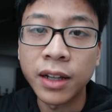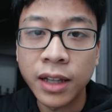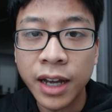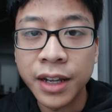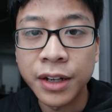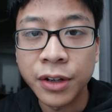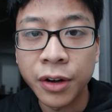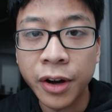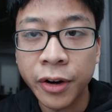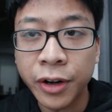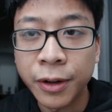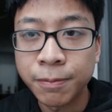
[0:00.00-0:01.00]
of light in your
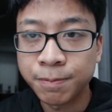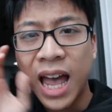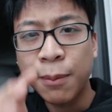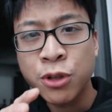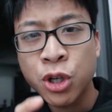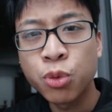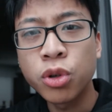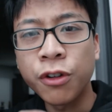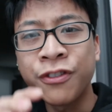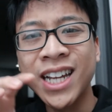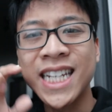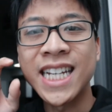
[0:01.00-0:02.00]
area. Aperture will
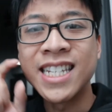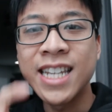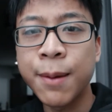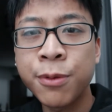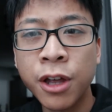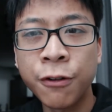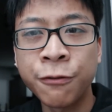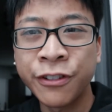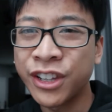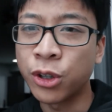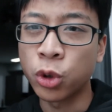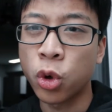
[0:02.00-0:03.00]
affect depth of field